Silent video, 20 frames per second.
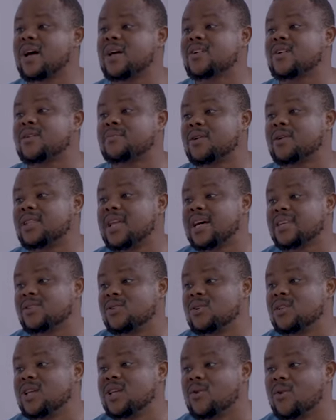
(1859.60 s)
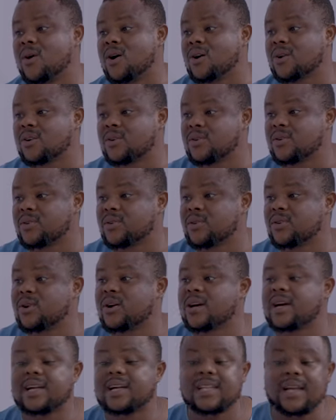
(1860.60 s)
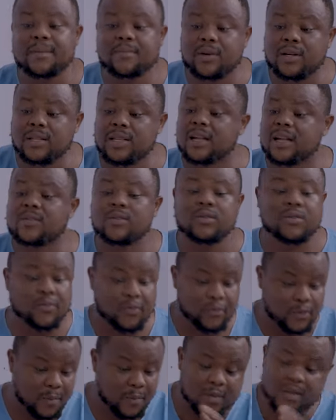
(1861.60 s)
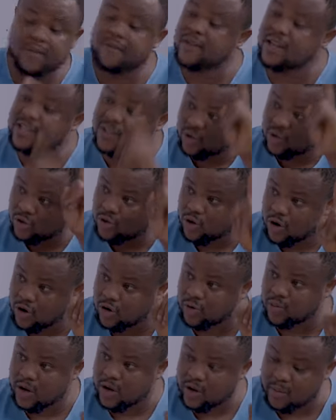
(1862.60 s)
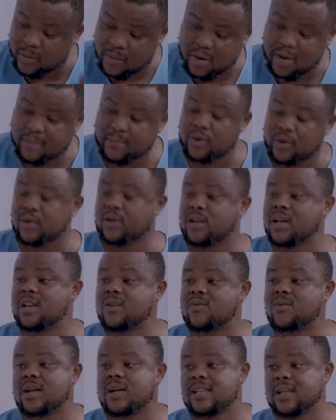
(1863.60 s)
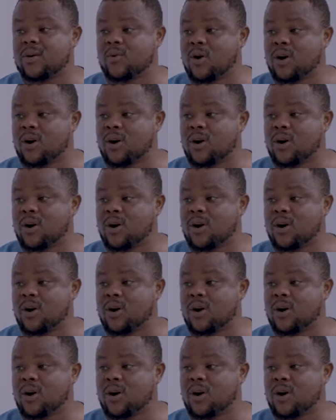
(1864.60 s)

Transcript: That's why your brothers know they walk. Your elder brother, from the first son where your mama born, anyone they